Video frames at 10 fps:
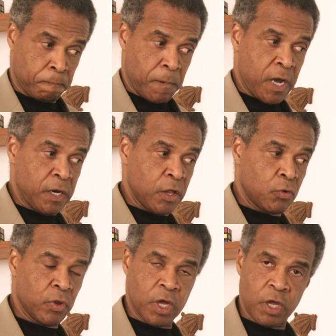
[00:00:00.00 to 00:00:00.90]
and he's
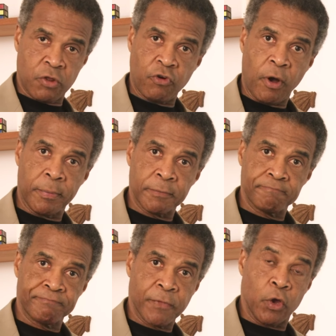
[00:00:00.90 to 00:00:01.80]
losing his job.
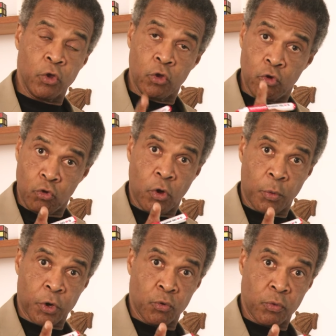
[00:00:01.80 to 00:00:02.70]
You don't
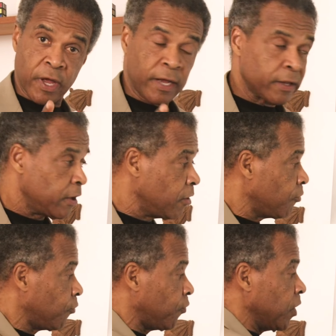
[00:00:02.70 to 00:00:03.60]
want to do that.
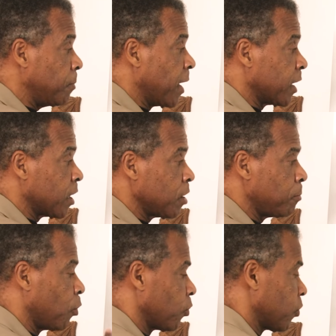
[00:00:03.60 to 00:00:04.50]
Feedback is
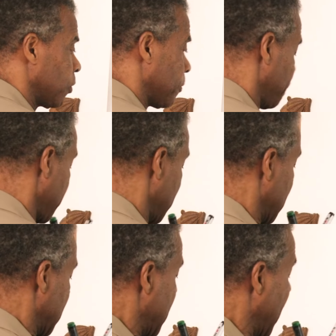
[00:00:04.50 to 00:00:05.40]
important.
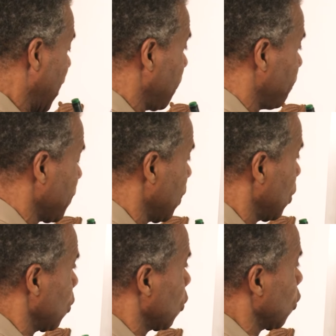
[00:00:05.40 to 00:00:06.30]
Now,
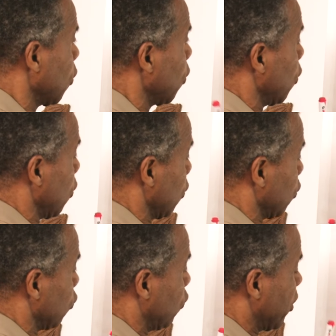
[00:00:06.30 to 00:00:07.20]

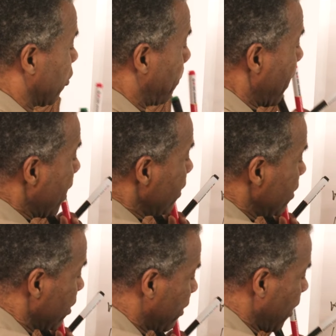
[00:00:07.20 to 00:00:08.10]
to expand
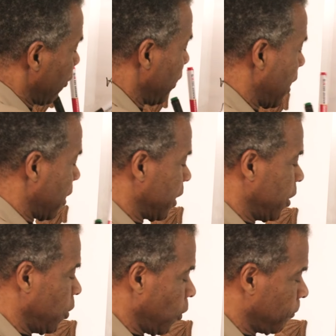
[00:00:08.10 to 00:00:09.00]
this area
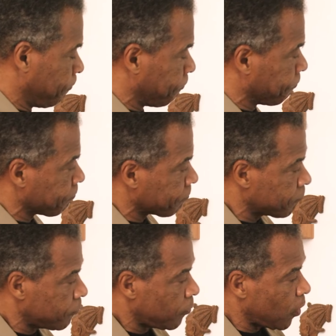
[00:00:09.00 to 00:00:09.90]
here,
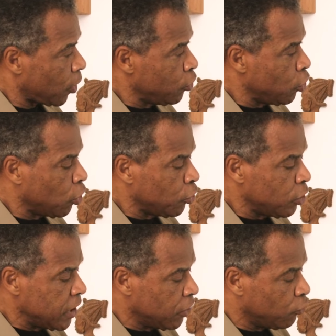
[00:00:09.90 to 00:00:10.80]
you're going to
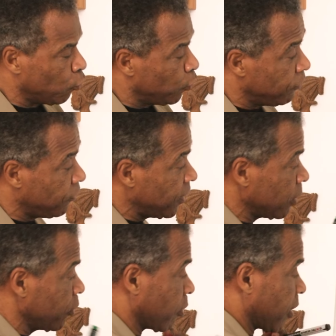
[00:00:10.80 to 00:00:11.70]
need to reveal
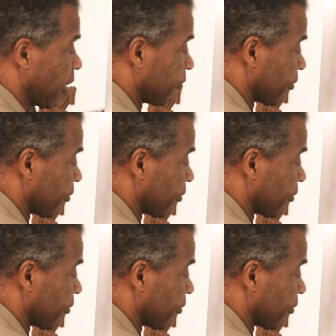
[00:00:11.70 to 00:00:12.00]
yourself.